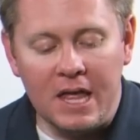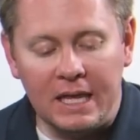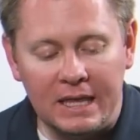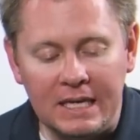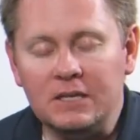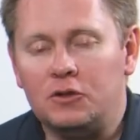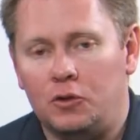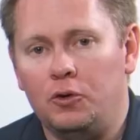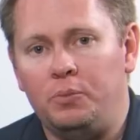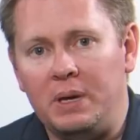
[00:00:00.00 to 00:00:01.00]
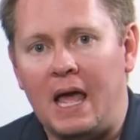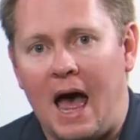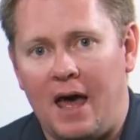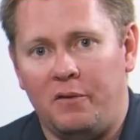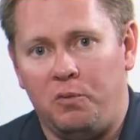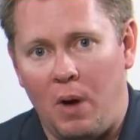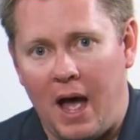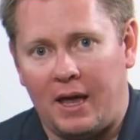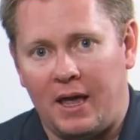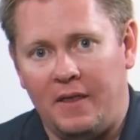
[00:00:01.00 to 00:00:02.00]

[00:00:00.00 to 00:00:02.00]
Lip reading: these could be out of whack,